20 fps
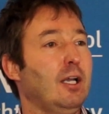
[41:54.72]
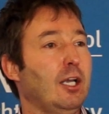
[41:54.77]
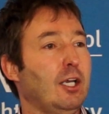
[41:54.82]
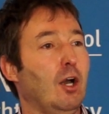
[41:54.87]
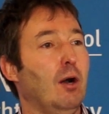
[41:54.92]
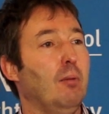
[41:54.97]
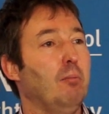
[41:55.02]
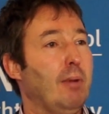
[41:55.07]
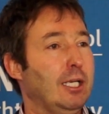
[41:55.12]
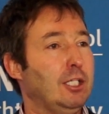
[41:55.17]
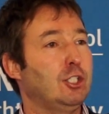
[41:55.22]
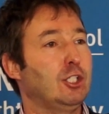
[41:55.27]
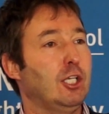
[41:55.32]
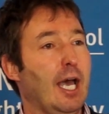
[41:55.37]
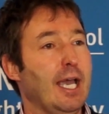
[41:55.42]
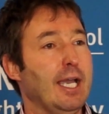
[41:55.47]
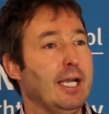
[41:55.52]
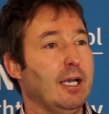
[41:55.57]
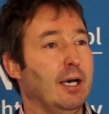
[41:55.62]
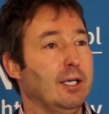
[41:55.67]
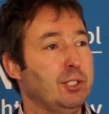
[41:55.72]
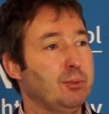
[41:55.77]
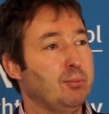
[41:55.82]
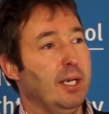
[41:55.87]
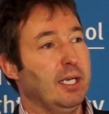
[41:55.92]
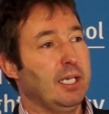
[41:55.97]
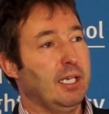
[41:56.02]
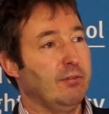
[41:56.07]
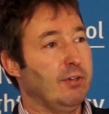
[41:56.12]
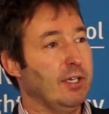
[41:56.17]
much like us
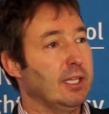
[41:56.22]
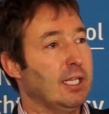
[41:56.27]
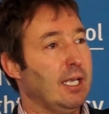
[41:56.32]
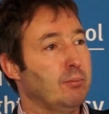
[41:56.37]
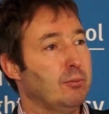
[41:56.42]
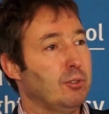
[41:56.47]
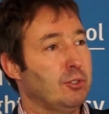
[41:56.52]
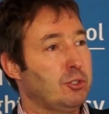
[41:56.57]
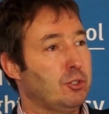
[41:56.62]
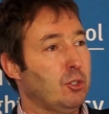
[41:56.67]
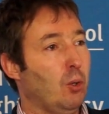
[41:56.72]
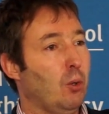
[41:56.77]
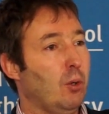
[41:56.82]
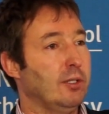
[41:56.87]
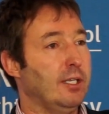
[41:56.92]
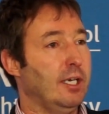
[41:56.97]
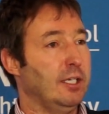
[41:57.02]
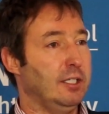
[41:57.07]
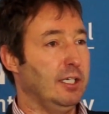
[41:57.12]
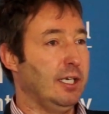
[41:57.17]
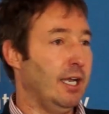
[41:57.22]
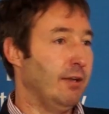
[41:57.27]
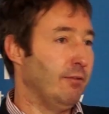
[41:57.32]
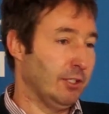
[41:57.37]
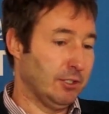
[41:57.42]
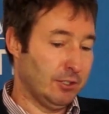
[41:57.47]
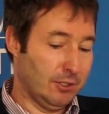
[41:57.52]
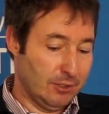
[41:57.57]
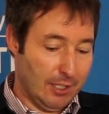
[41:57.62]
by giving them the soul that He gave us.